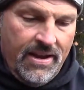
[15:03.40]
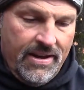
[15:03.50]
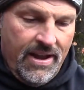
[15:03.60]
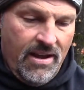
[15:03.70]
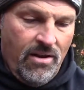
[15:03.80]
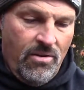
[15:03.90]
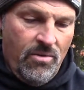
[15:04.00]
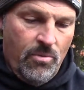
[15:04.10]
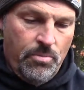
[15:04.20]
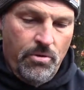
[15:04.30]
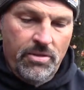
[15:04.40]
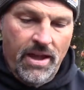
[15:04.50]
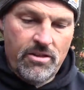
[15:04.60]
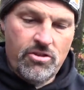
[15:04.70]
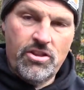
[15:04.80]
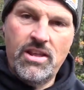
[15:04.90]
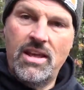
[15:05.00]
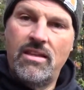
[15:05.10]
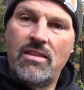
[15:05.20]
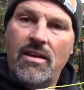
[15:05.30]
And now we'll pull that
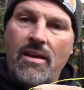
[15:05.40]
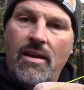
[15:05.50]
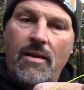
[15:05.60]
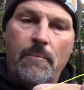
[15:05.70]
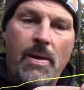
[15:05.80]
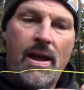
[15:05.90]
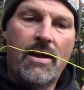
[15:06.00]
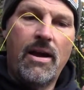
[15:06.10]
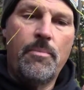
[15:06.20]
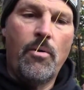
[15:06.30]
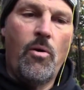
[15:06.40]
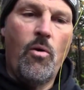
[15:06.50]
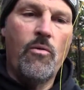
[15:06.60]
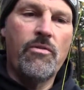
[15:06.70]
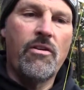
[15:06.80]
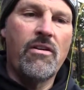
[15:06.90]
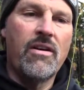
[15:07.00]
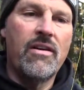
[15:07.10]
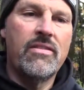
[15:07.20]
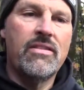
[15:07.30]
sheath back up over
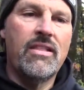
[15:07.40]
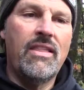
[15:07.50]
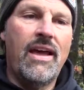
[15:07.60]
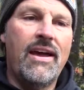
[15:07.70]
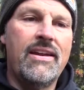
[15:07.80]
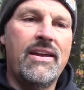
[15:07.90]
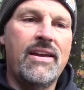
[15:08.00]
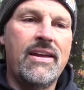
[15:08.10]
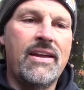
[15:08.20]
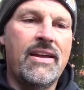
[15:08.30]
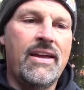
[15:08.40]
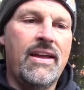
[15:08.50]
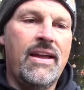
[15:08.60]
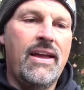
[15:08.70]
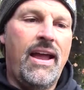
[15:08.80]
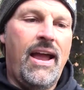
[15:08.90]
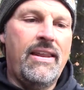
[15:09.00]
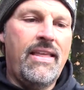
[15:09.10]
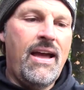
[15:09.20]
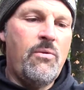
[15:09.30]
the lead,
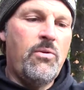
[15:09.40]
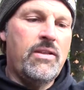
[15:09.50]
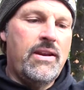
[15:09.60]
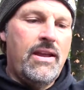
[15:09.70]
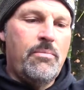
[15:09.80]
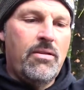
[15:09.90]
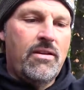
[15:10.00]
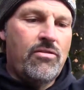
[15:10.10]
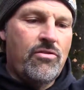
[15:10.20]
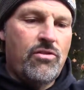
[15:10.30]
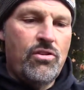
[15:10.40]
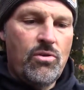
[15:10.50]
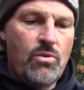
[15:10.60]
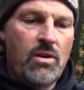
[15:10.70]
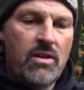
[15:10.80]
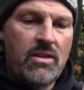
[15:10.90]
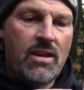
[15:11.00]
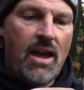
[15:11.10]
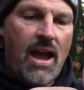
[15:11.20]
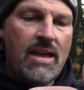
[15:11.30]
and that will enable us to
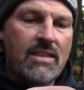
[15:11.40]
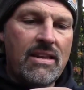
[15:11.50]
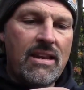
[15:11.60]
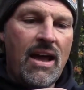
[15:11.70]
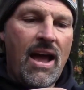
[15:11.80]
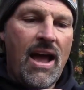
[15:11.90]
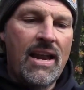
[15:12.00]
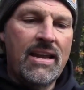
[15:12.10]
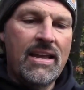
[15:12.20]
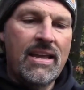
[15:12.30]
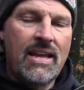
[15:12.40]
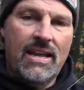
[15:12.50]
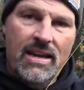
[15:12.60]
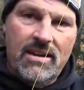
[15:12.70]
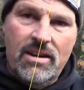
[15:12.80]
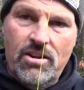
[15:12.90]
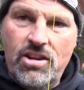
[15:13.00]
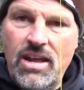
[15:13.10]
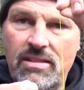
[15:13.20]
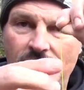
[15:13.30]
tie the knot in the
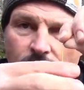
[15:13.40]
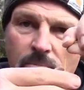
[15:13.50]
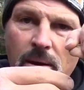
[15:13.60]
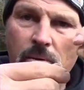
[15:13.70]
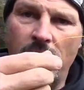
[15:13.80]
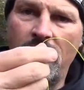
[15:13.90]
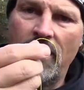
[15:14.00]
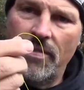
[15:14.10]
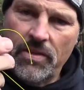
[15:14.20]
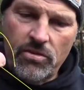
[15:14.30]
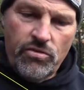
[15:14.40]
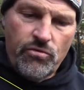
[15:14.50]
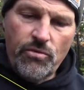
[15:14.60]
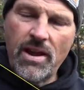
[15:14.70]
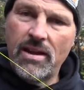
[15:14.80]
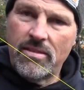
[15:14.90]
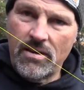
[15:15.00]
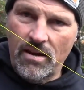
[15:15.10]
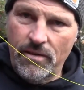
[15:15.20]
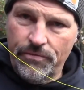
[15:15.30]
sheath. And remember, the strength
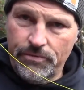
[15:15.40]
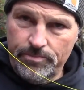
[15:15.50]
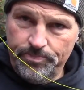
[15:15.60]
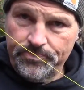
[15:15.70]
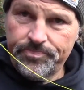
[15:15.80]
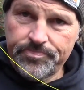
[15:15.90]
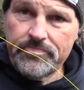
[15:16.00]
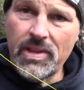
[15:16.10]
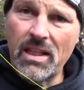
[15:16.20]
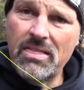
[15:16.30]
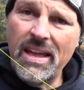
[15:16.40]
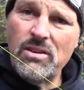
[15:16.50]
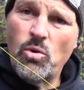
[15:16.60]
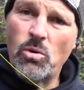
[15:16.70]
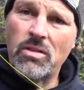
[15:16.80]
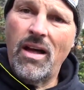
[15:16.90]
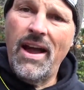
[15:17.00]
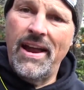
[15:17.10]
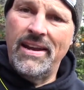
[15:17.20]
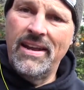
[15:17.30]
of Leadcore
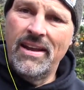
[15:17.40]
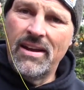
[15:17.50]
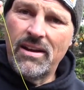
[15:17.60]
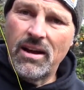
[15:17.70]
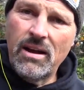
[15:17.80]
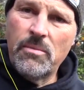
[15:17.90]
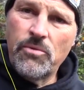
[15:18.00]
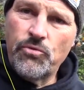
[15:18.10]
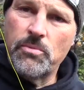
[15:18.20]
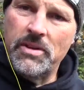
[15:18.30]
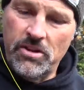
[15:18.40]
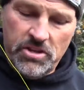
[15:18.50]
line comes from the